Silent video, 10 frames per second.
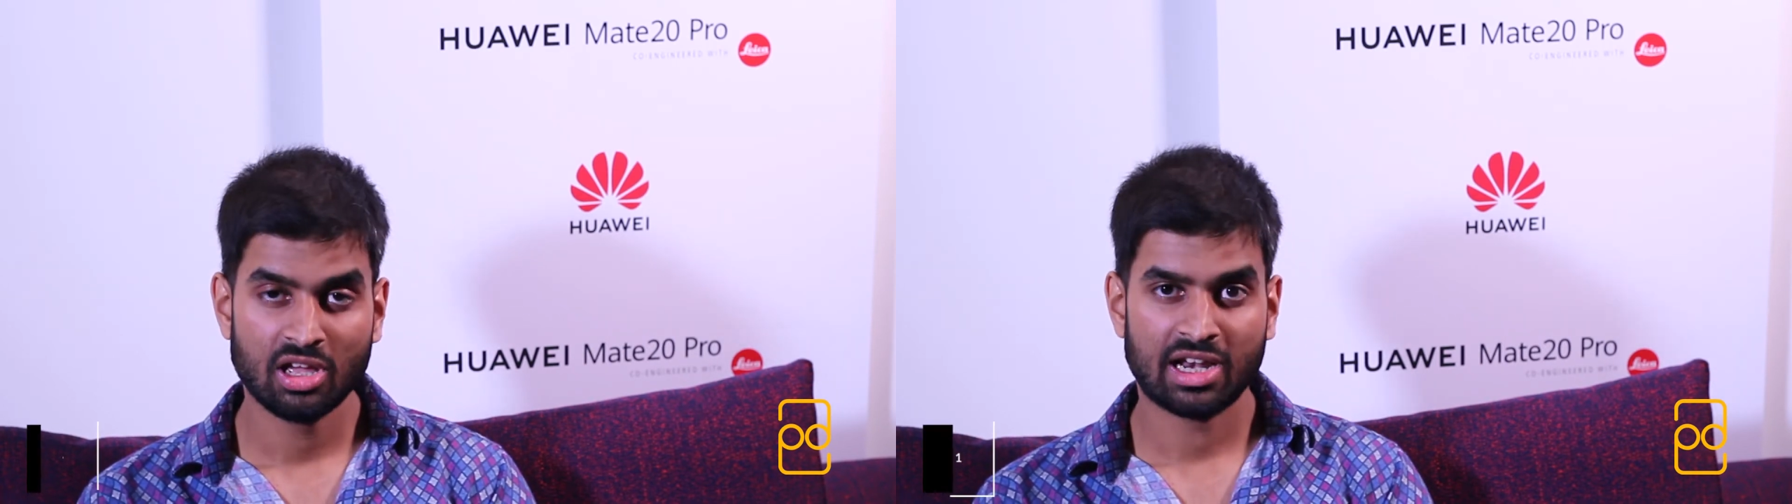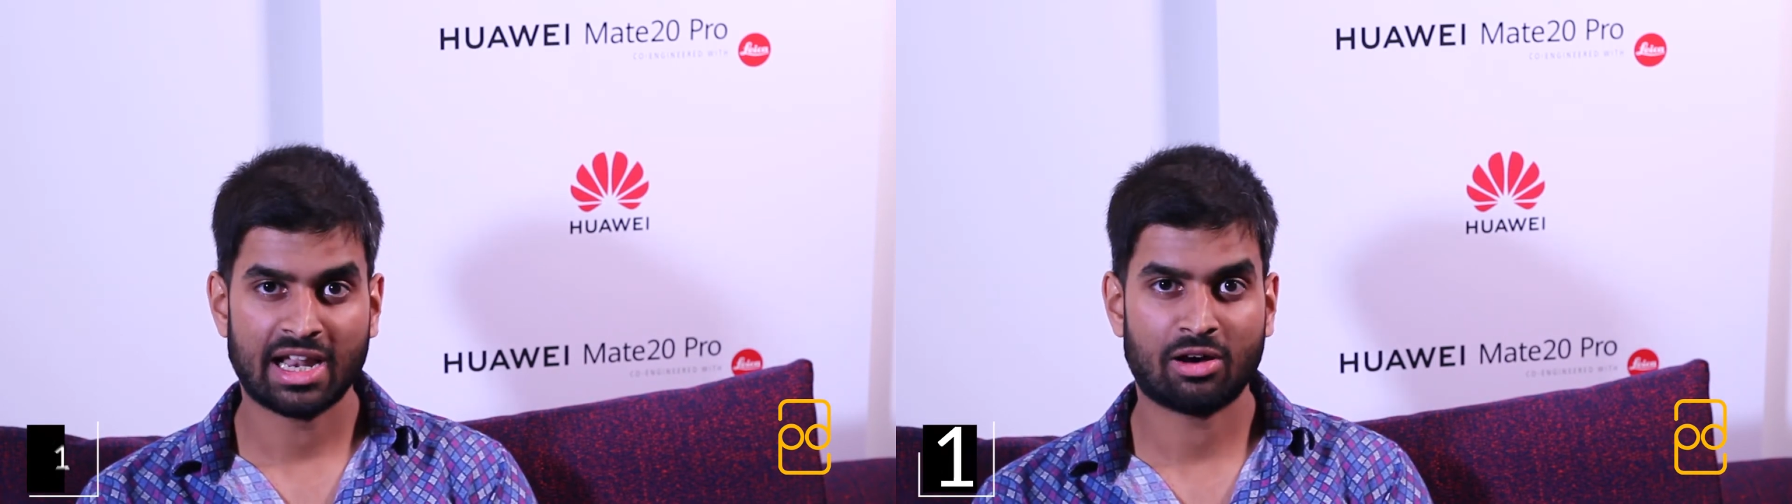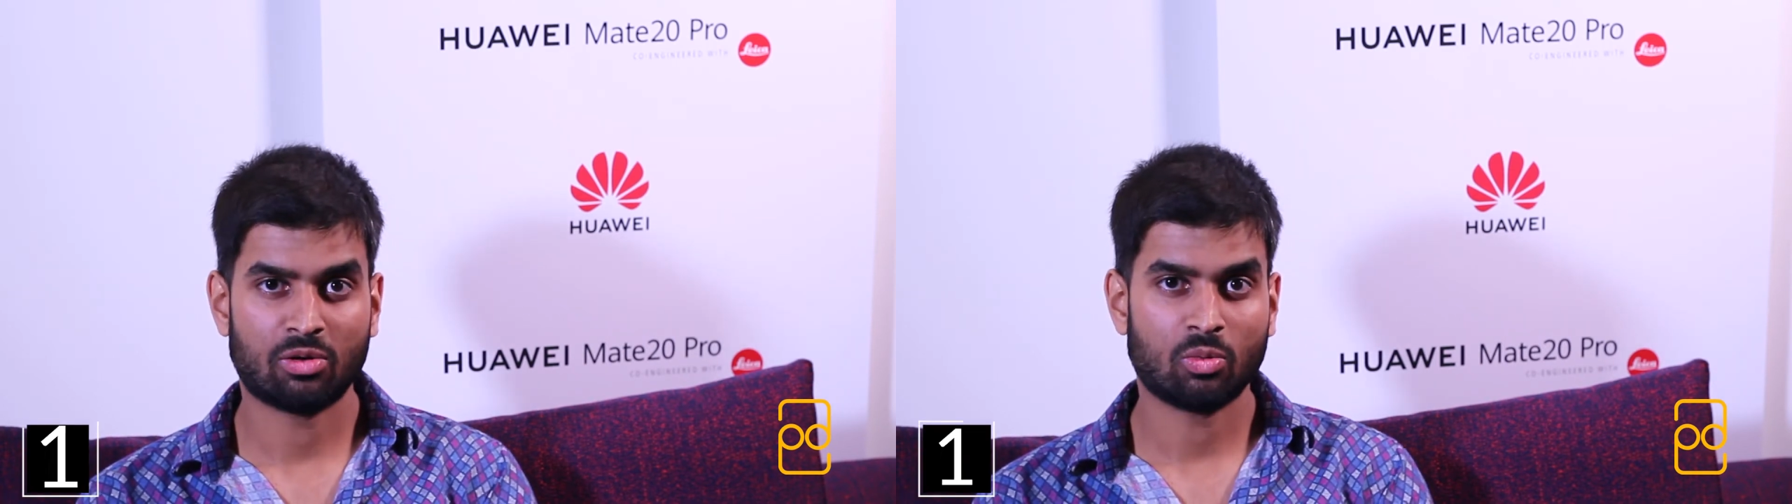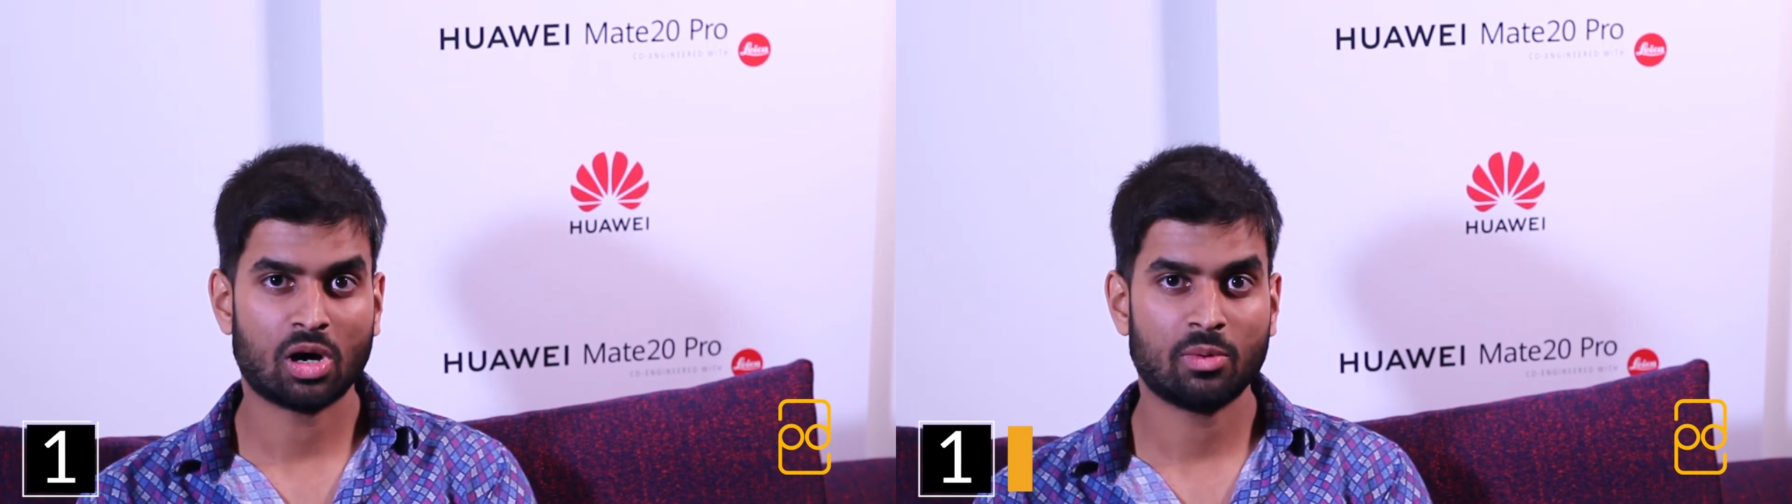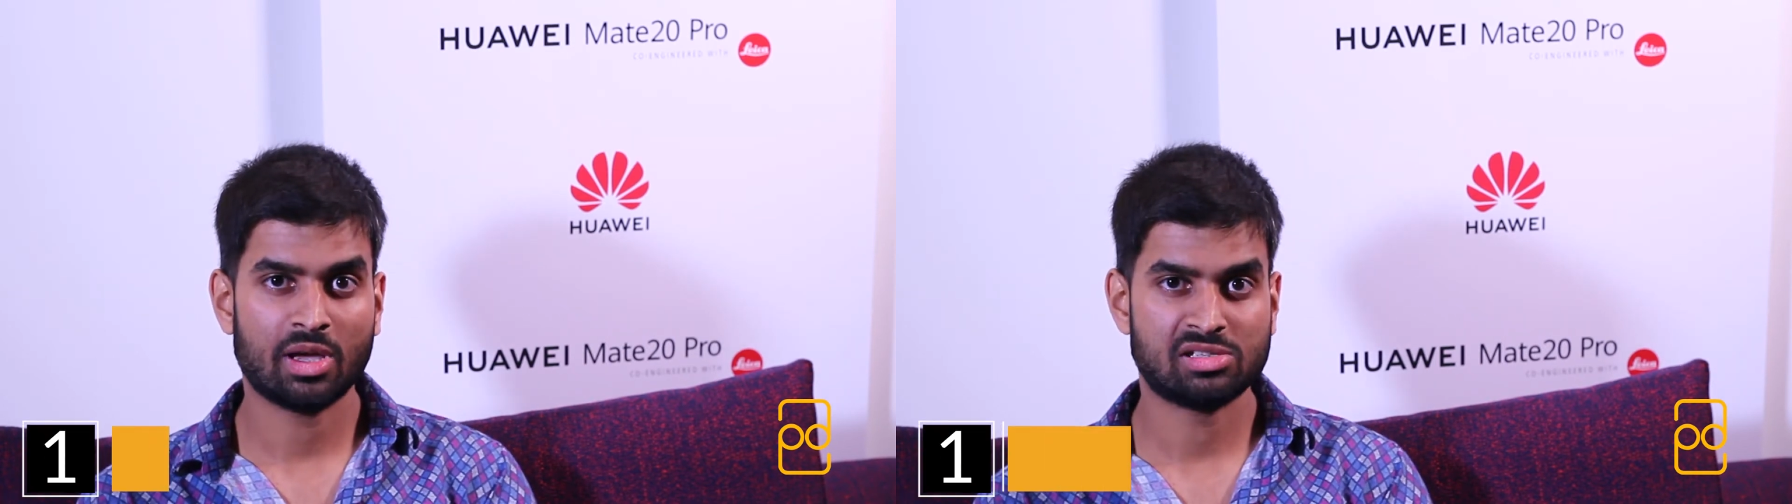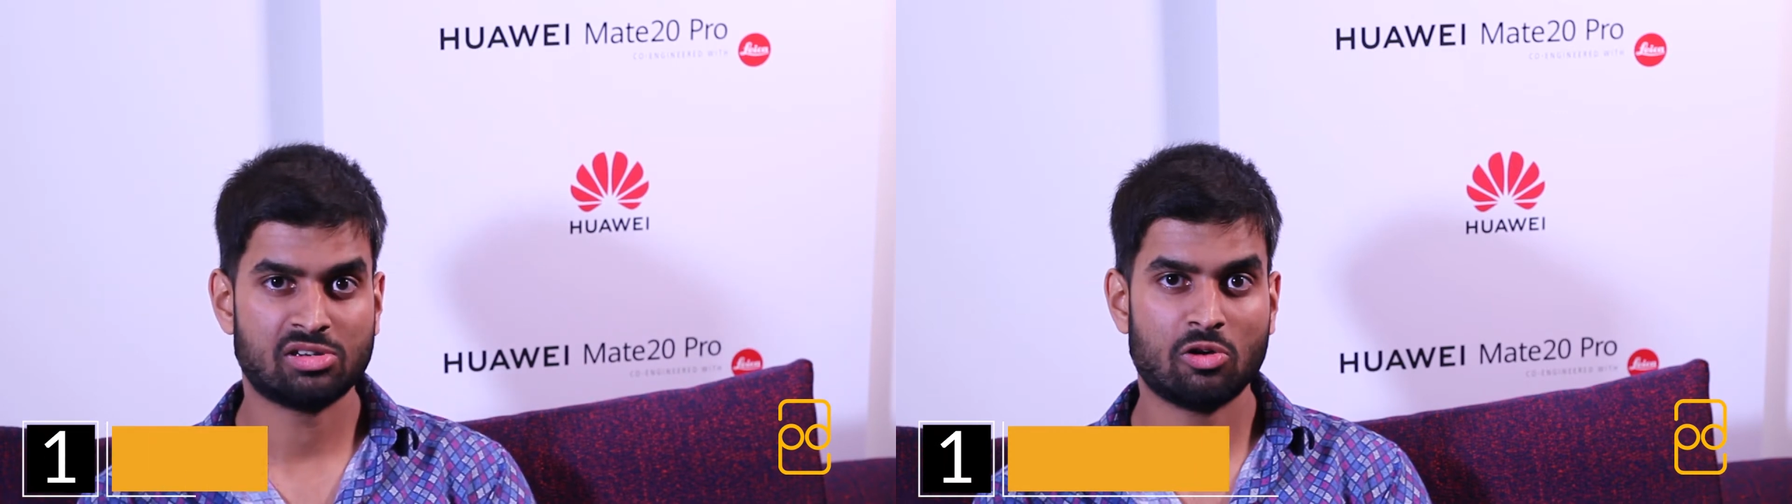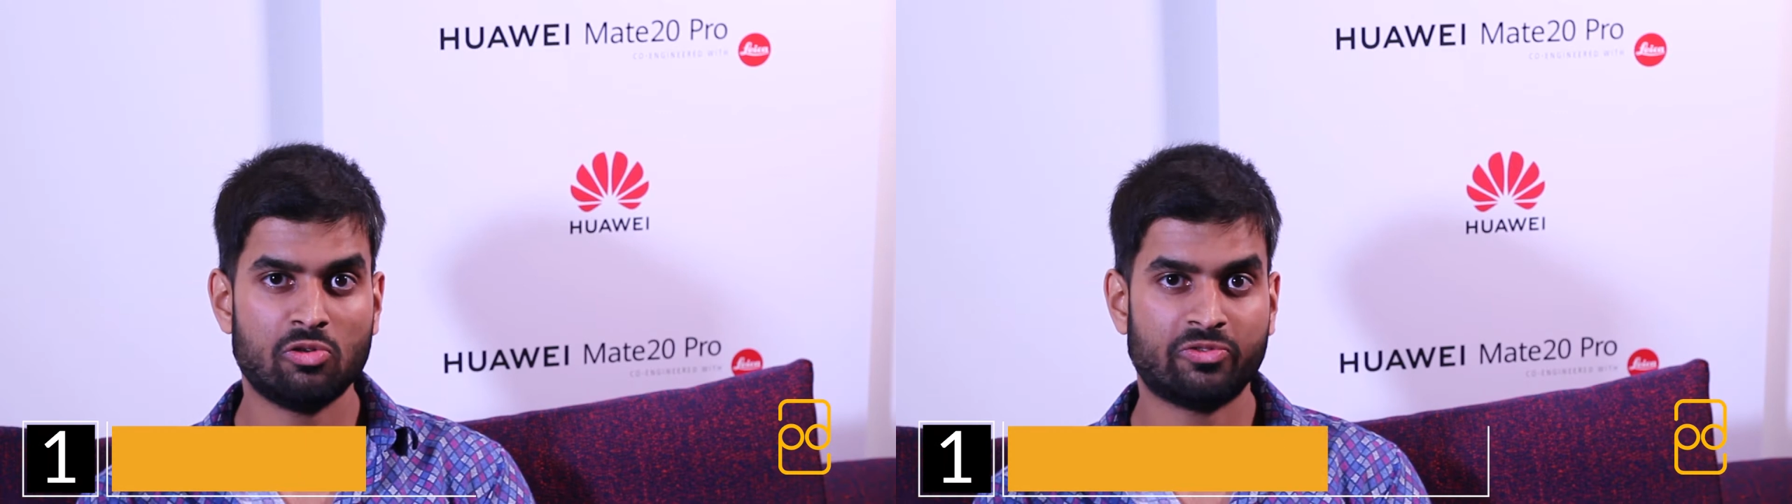Now, Huawei is known